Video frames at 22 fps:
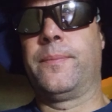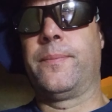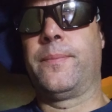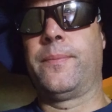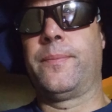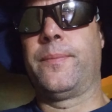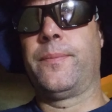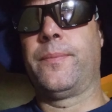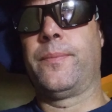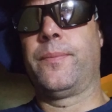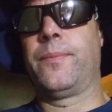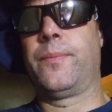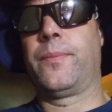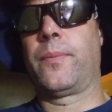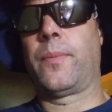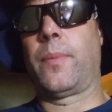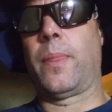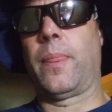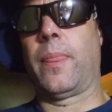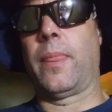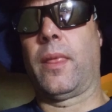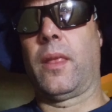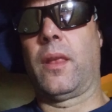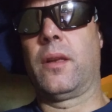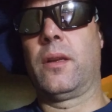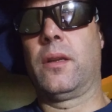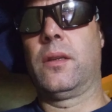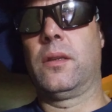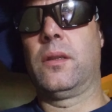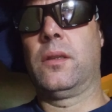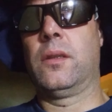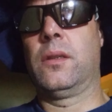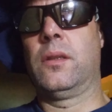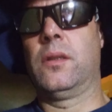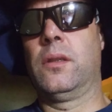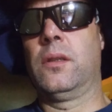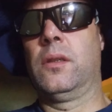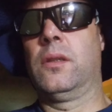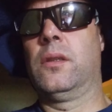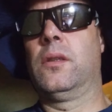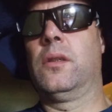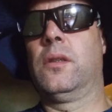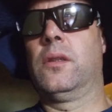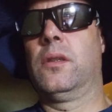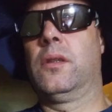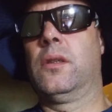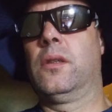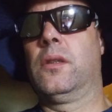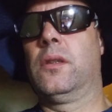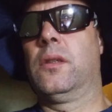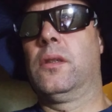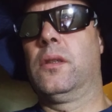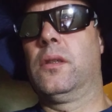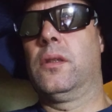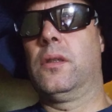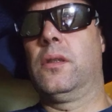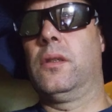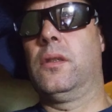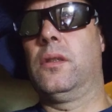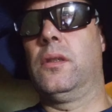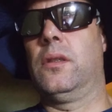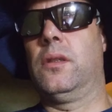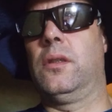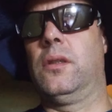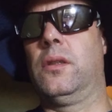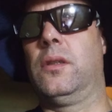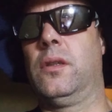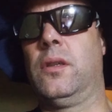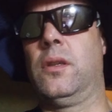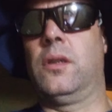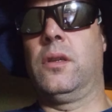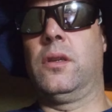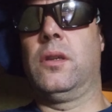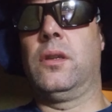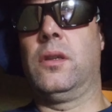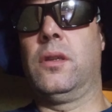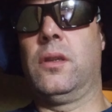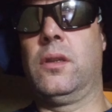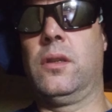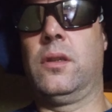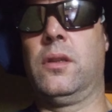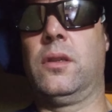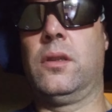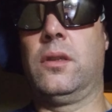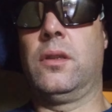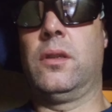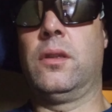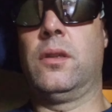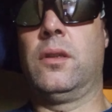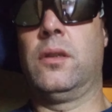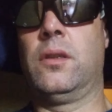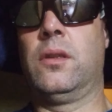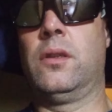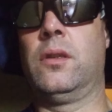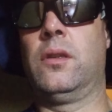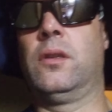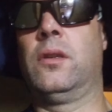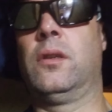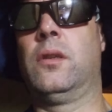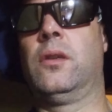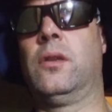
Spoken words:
Nobody speaks.